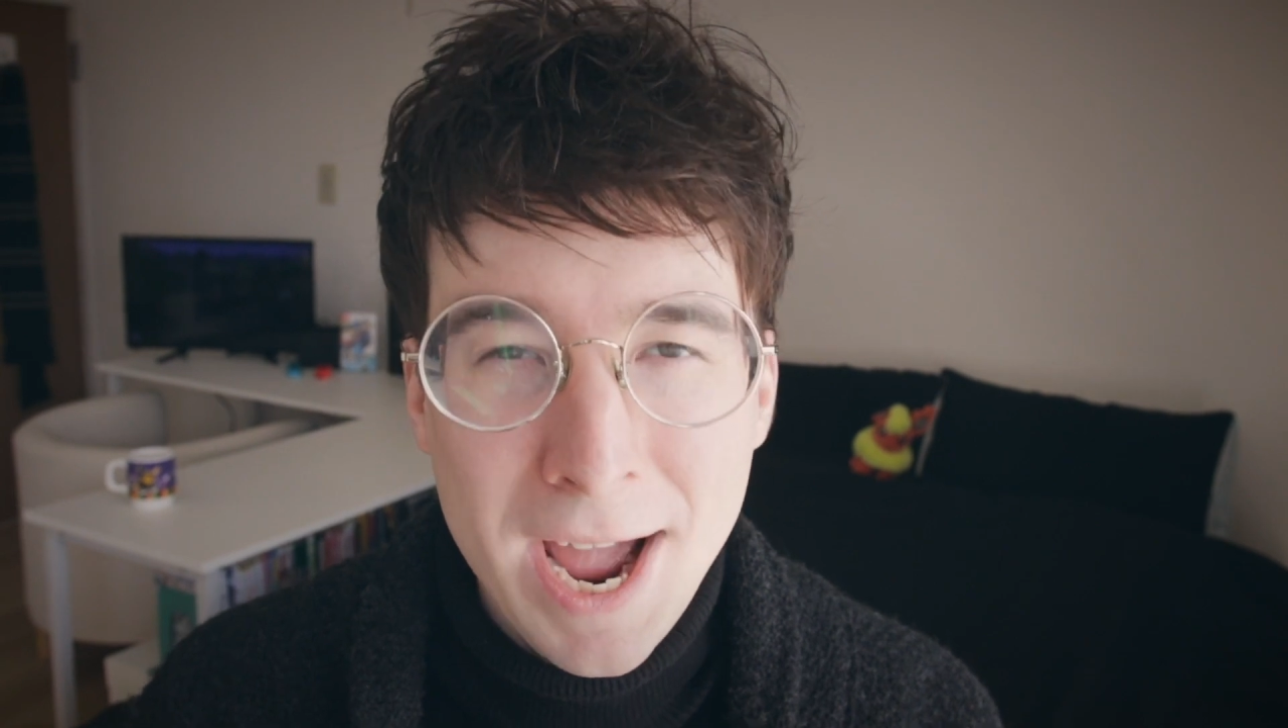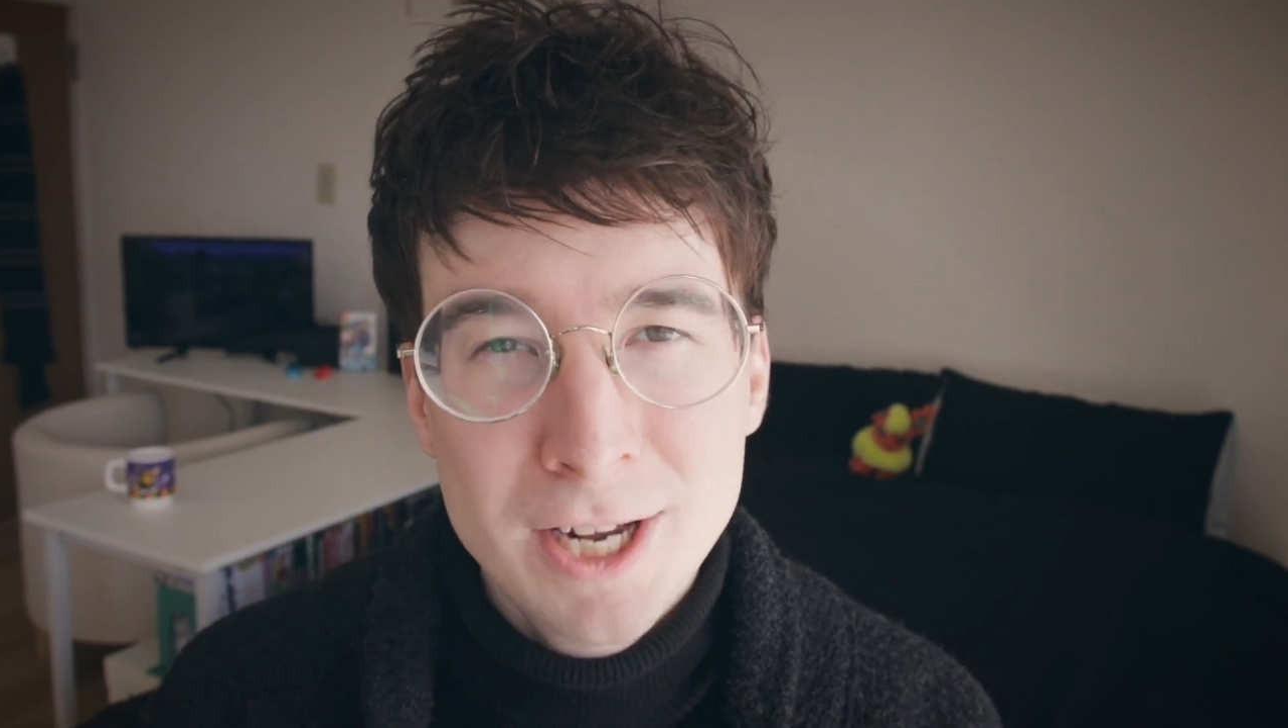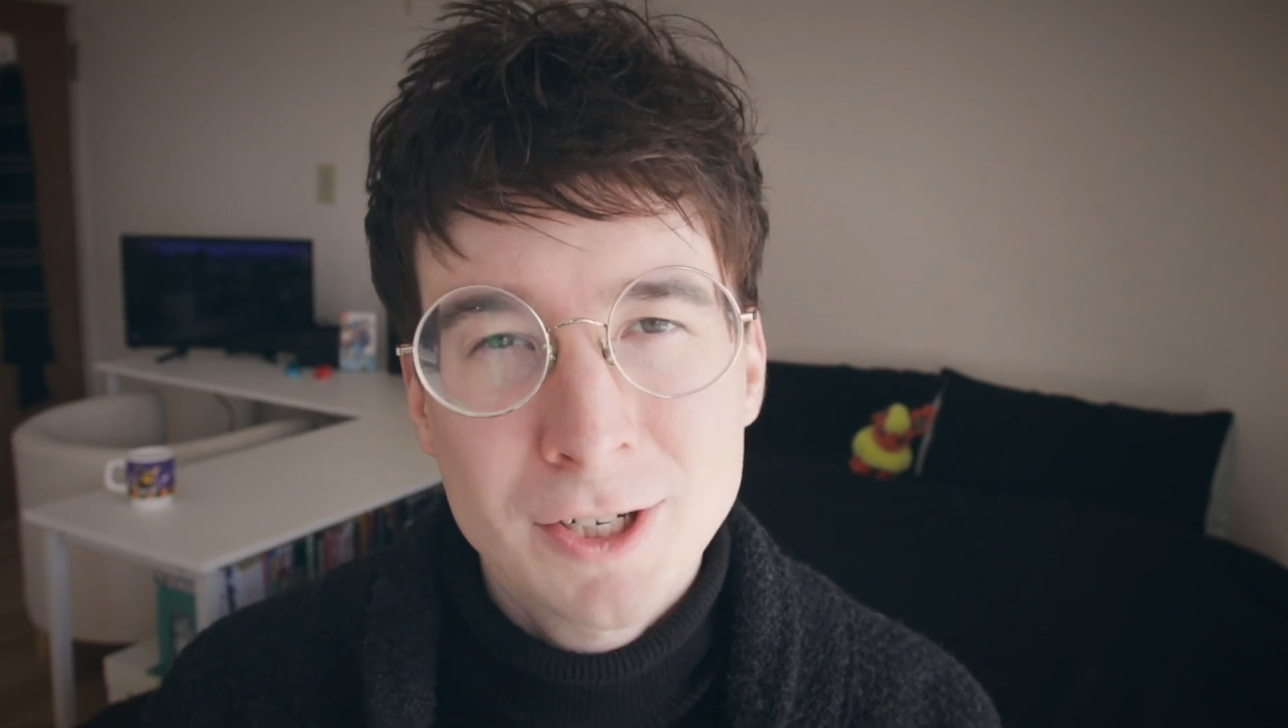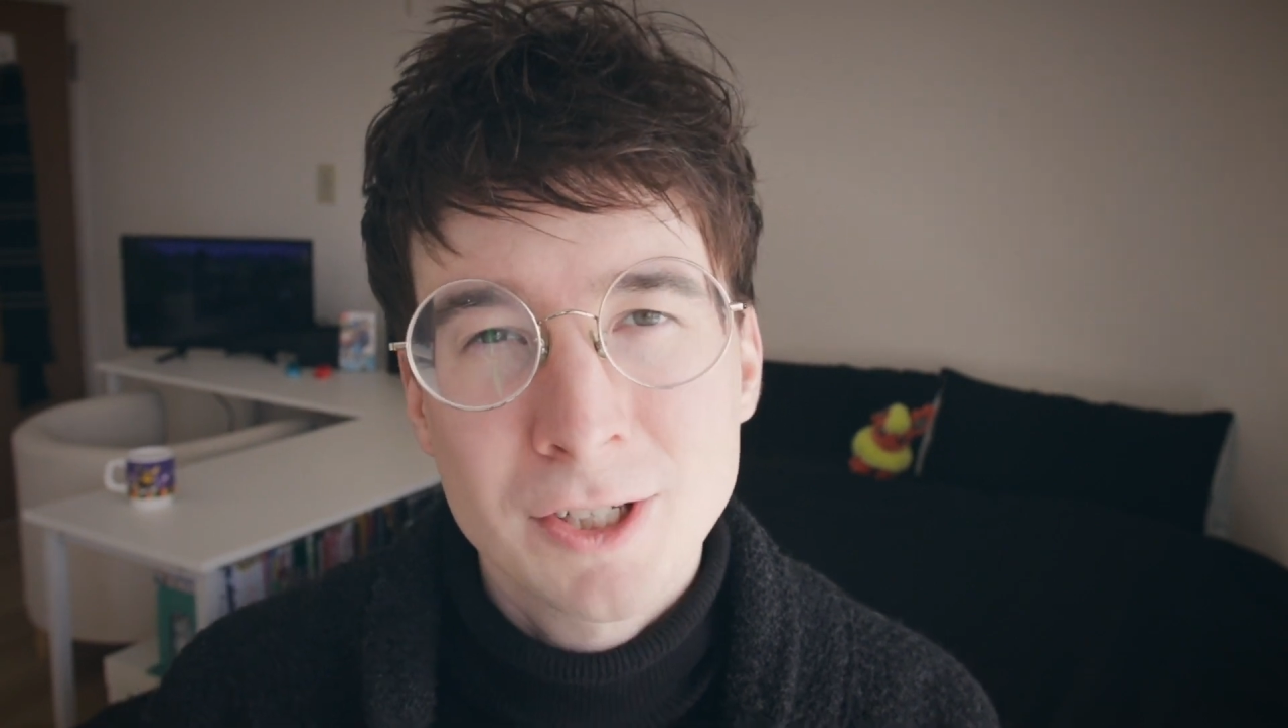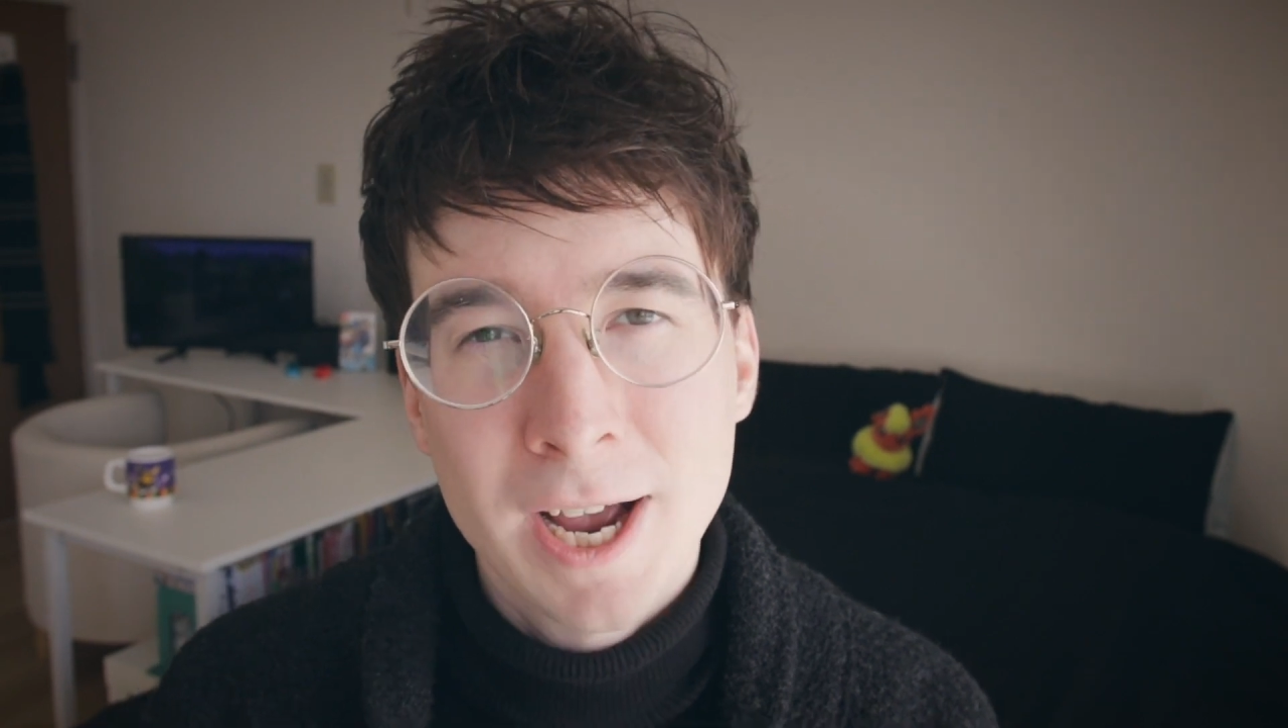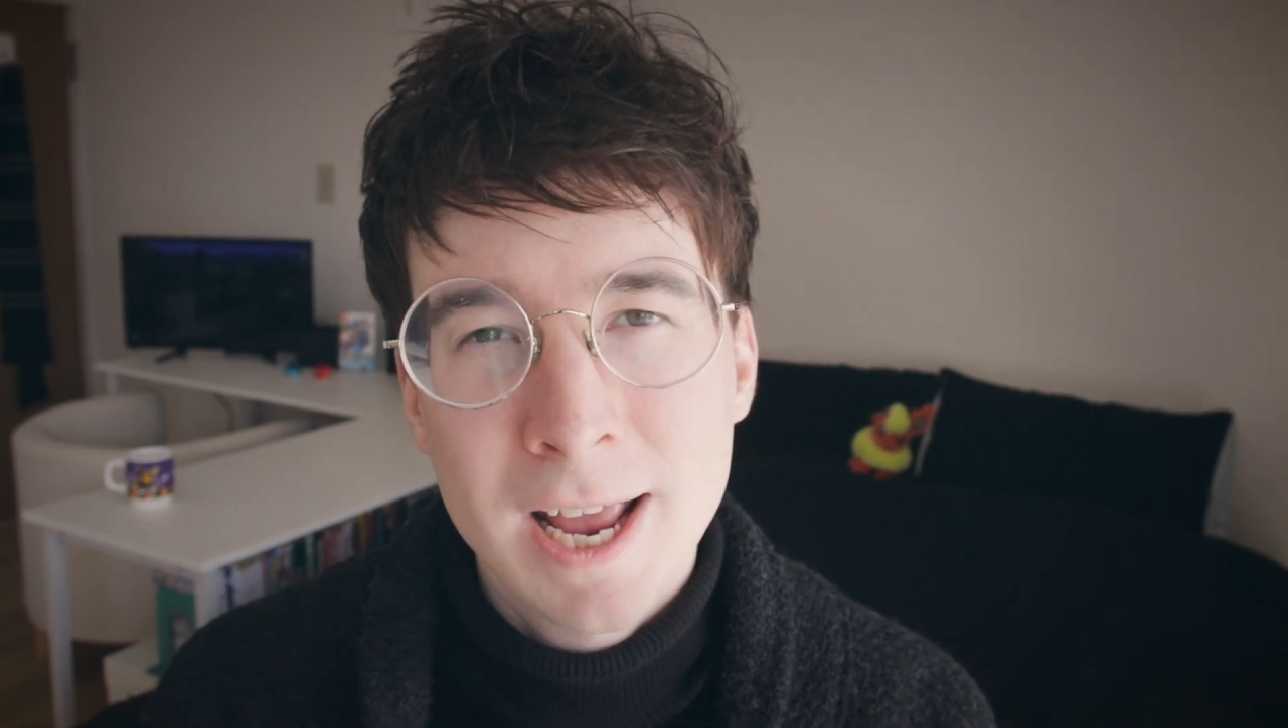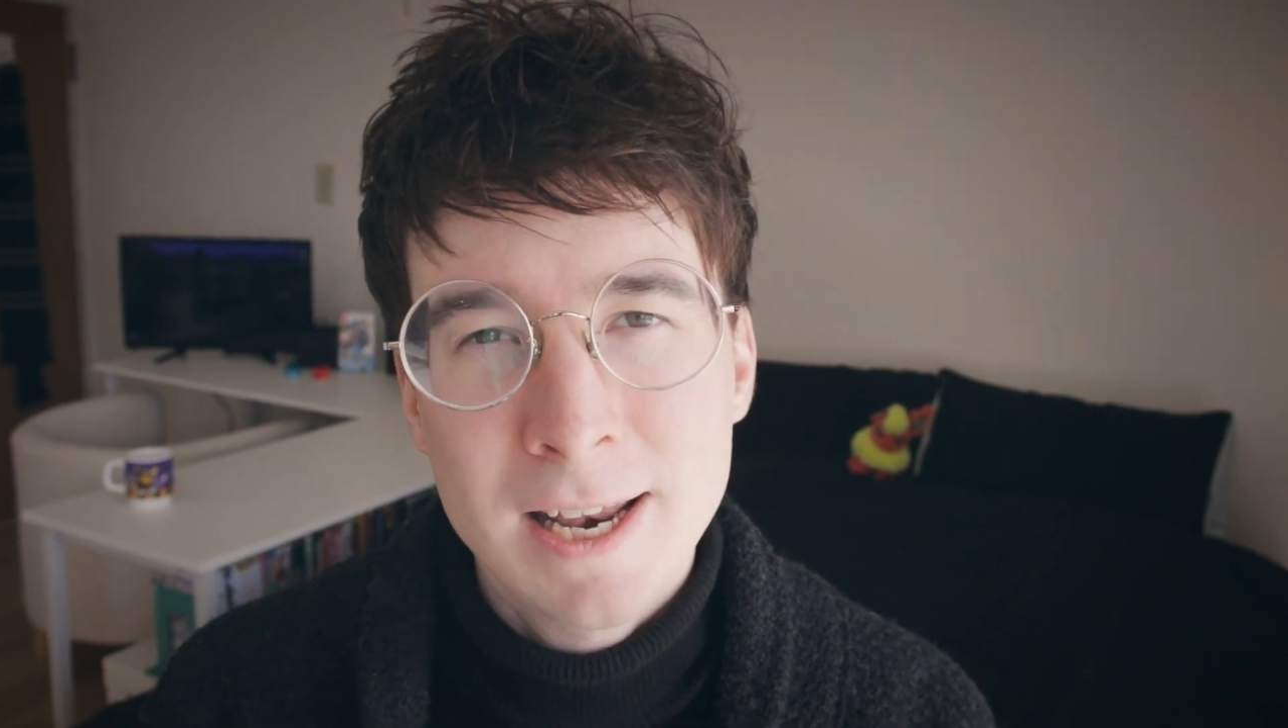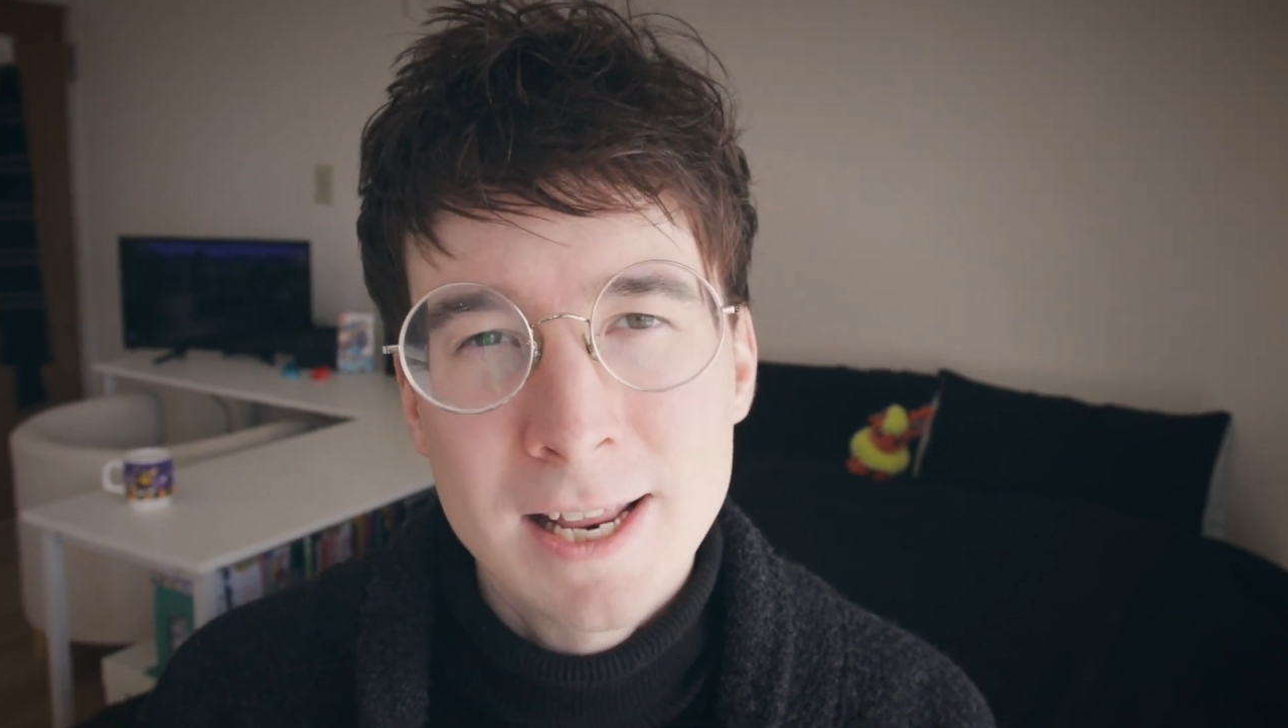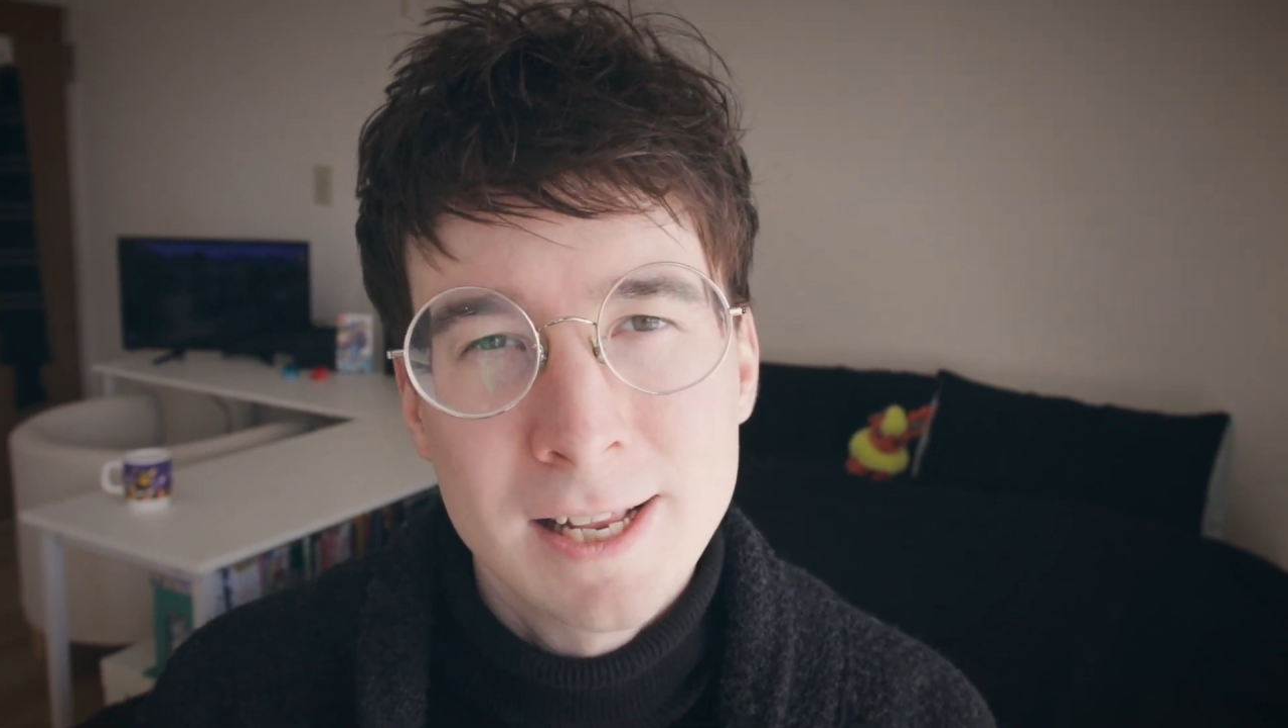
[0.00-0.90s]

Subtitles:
Ash design